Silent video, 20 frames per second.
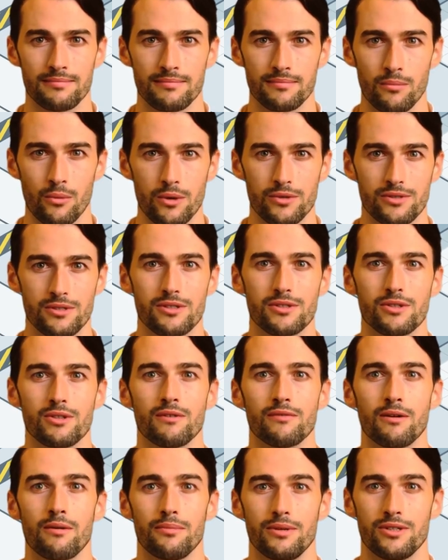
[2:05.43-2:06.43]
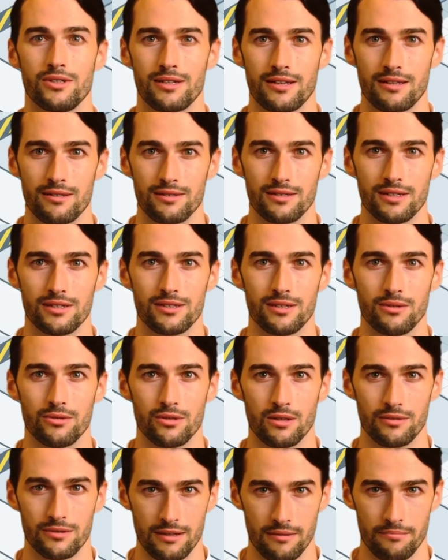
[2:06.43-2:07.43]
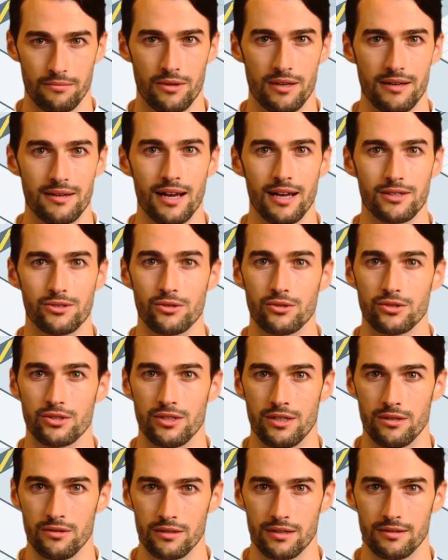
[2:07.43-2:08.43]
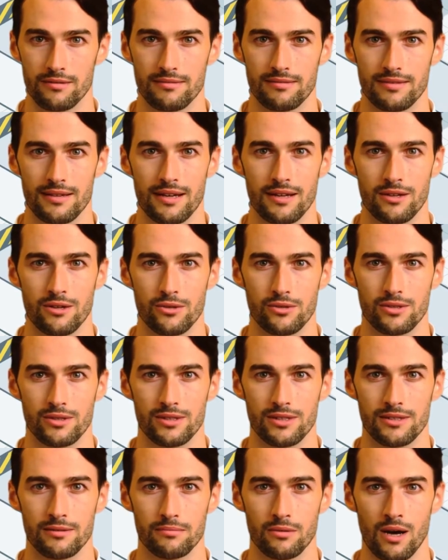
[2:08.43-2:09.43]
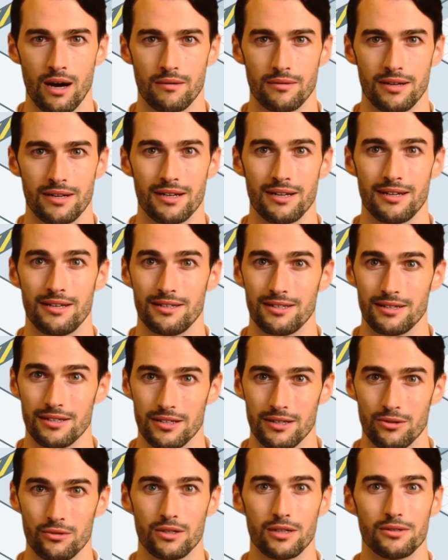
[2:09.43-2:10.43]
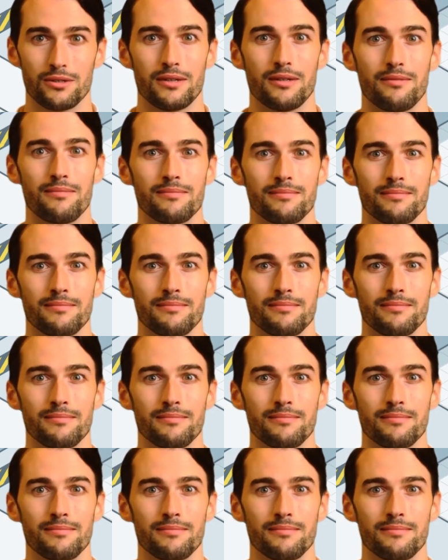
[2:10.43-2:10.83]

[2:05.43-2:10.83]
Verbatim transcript: Once the server receives this encrypted pre-master secret, it uses its private key to decrypt it.